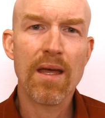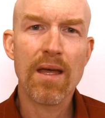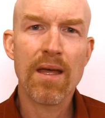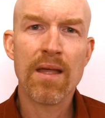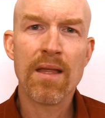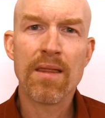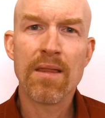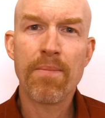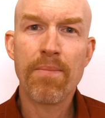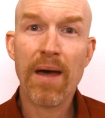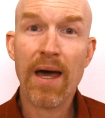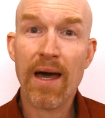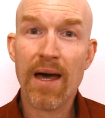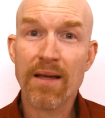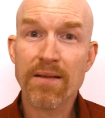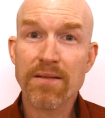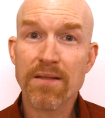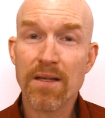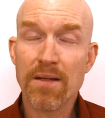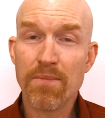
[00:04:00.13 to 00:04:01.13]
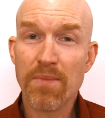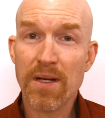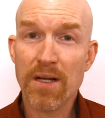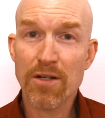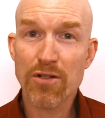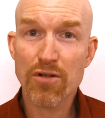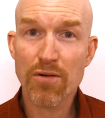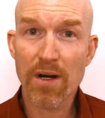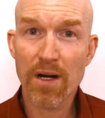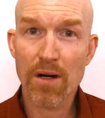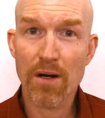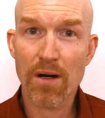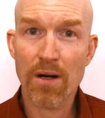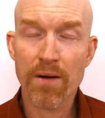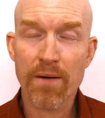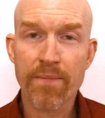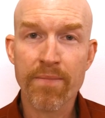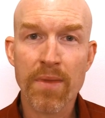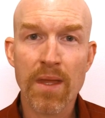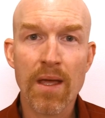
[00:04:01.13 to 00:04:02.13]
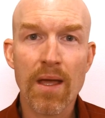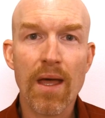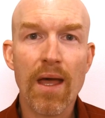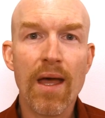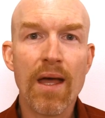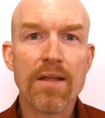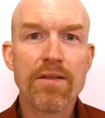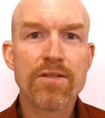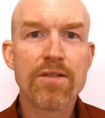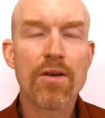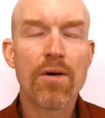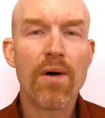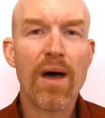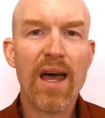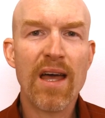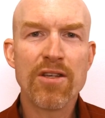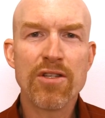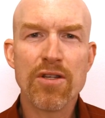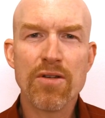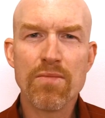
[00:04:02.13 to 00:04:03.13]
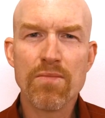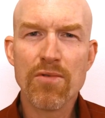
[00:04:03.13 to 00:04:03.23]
in the past had been a trigger. And so as you